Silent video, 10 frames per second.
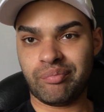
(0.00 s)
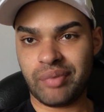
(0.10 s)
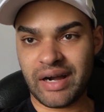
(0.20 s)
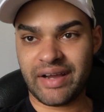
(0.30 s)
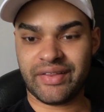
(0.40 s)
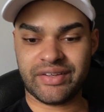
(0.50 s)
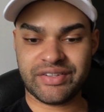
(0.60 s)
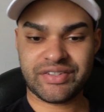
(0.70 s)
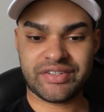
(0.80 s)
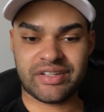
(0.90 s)
buy
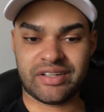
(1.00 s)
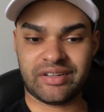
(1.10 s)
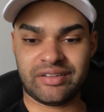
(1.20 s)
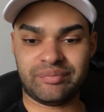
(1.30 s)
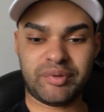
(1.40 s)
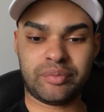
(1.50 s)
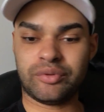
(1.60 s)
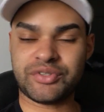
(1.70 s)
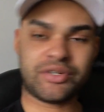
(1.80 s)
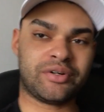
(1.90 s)
this and
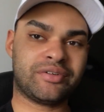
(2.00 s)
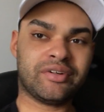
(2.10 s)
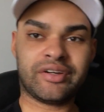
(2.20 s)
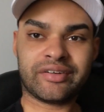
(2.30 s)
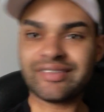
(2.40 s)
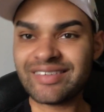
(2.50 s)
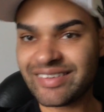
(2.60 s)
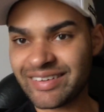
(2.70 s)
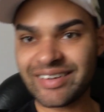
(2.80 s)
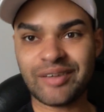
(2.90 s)
people start like
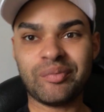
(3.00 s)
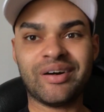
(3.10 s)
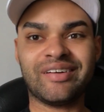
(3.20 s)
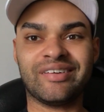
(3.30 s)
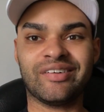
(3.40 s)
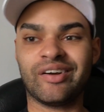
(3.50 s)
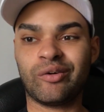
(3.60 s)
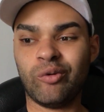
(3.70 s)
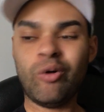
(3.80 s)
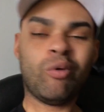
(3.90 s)
thinking about, and they're
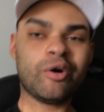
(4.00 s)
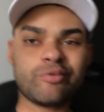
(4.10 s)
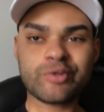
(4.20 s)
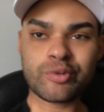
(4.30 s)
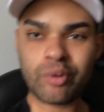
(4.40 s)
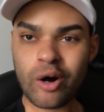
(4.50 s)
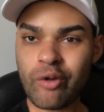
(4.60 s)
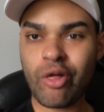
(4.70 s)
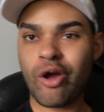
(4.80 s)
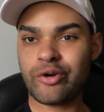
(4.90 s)
like, well, why would you
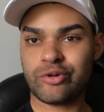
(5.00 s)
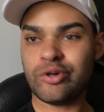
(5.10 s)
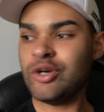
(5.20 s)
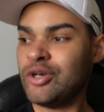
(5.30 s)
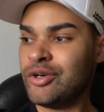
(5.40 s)
buy that?